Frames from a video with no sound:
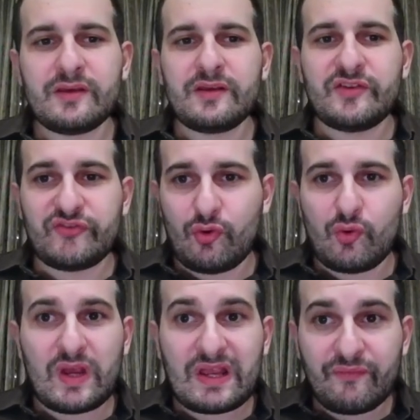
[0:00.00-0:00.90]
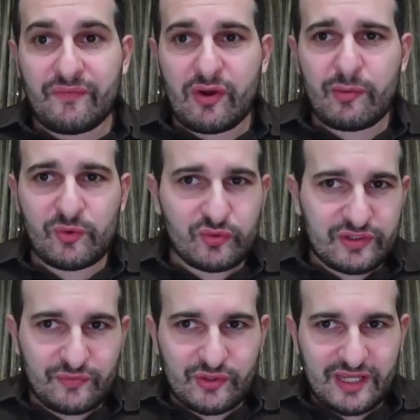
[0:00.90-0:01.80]
So a very
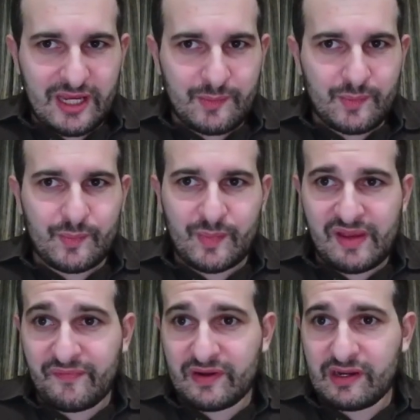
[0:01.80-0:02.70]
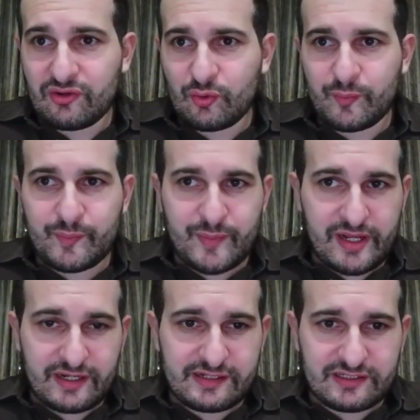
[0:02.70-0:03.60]
beautiful game by Fernando
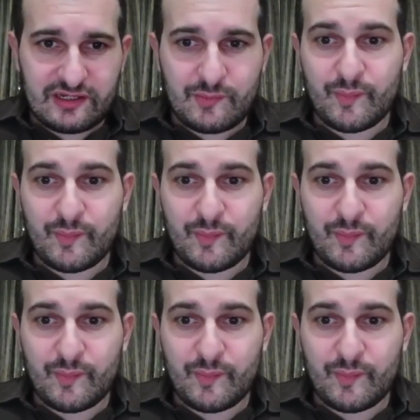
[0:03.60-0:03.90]
Peralta,